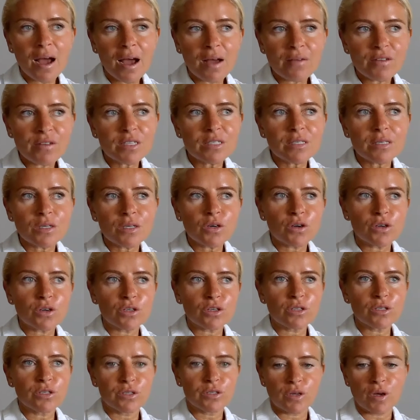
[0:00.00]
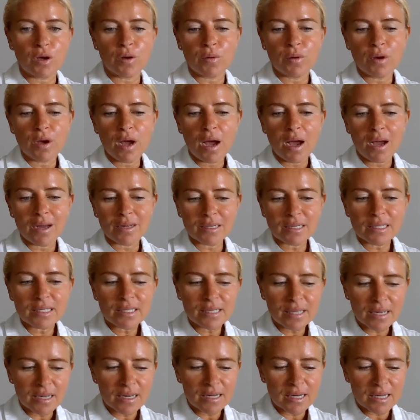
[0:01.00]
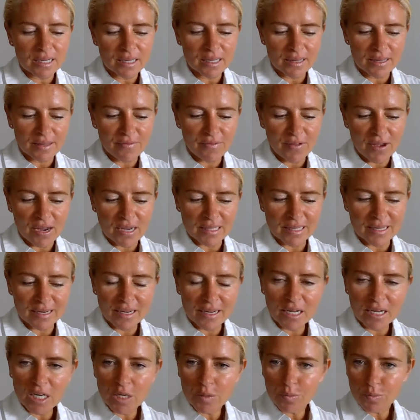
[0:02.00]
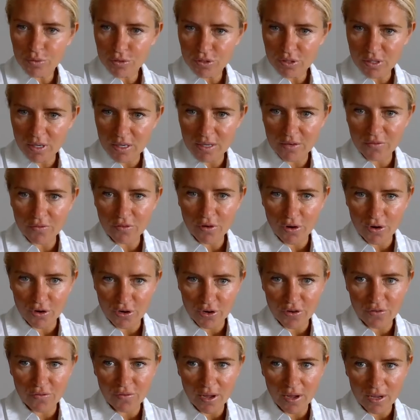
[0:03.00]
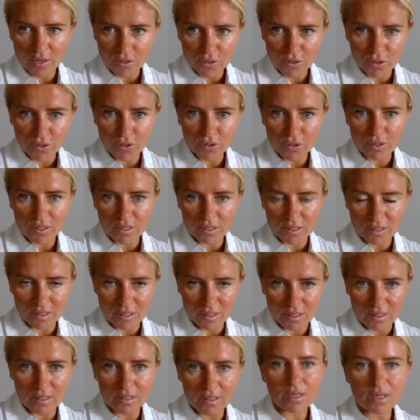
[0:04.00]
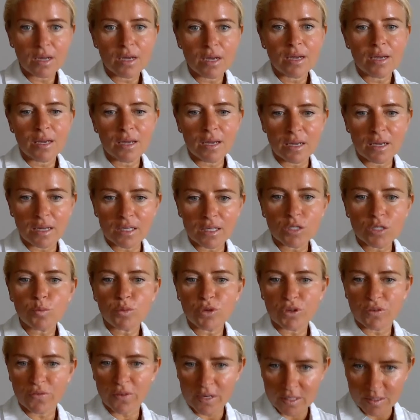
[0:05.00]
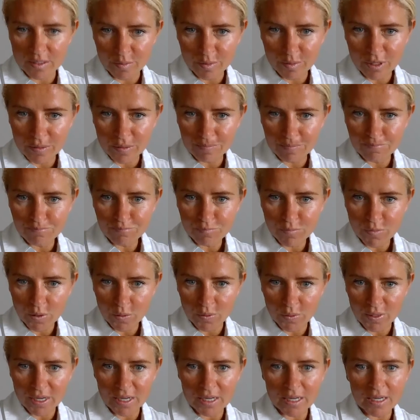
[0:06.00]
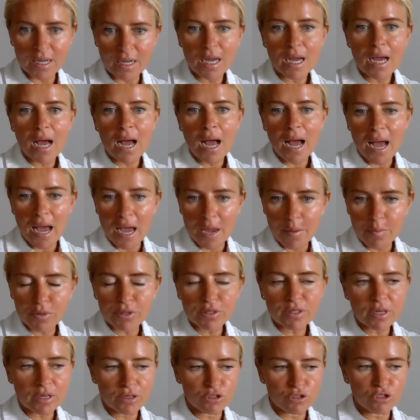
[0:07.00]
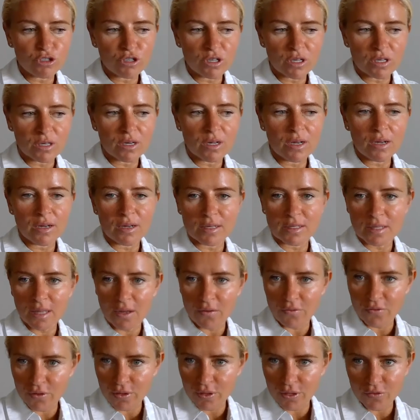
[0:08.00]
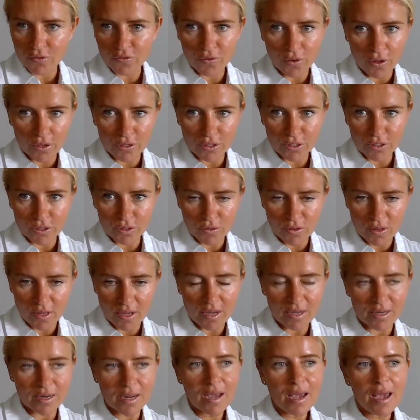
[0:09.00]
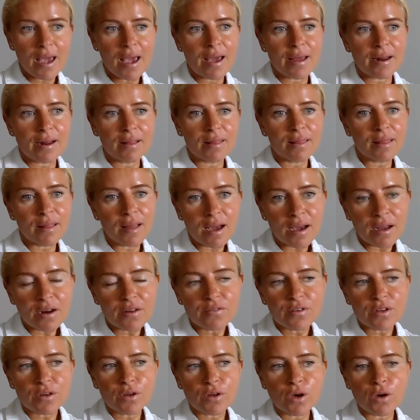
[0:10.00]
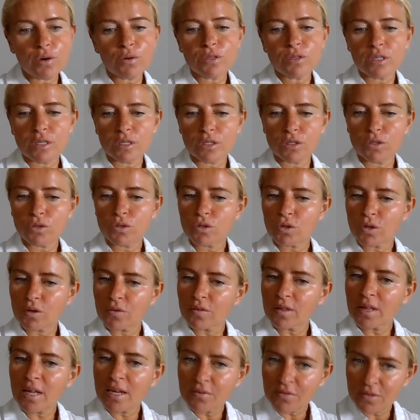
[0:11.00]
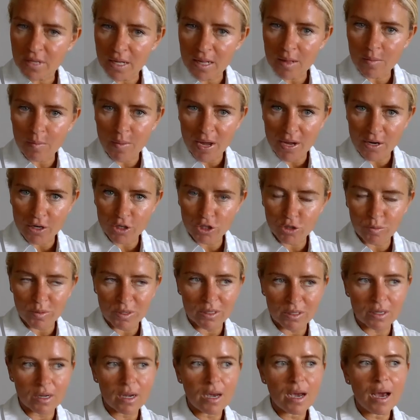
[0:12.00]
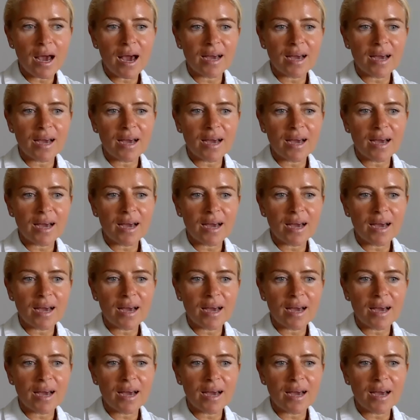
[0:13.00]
Obviously, also understanding the fact that 80% of cardiovascular disease is preventable. Okay, hypertension definitely falls into that, and a lot of it goes into sort of lifestyle management.